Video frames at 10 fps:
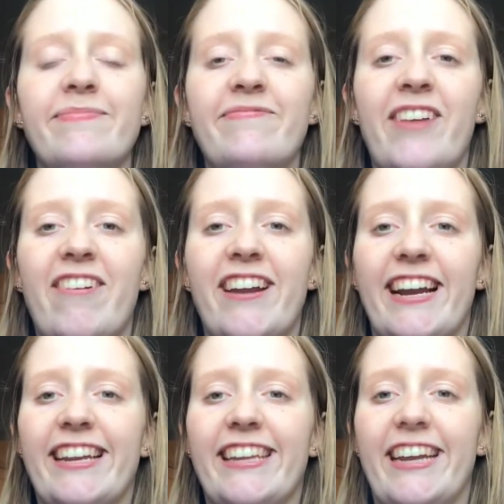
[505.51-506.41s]
very
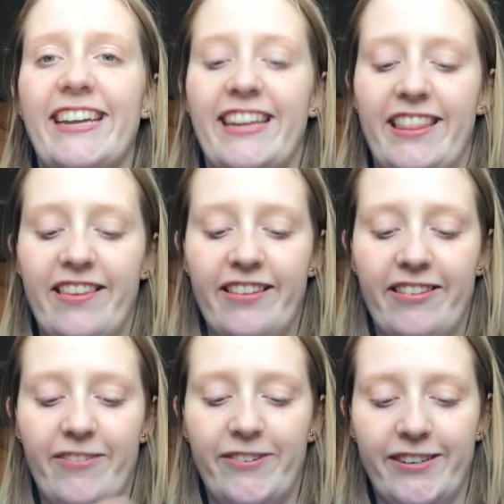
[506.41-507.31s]
excited. This
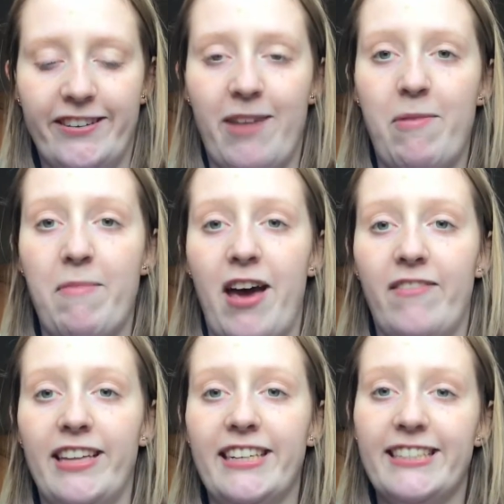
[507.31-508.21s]
is the first time I'm
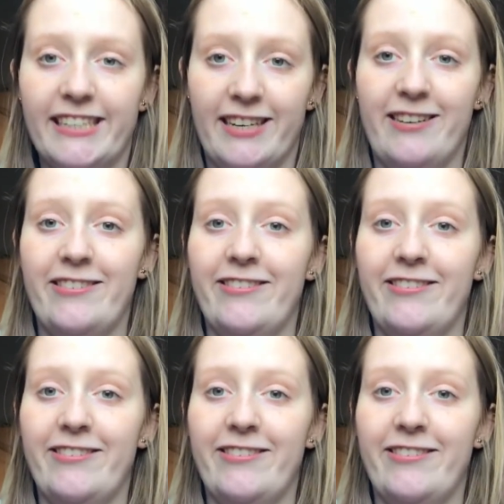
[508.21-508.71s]
having this in 2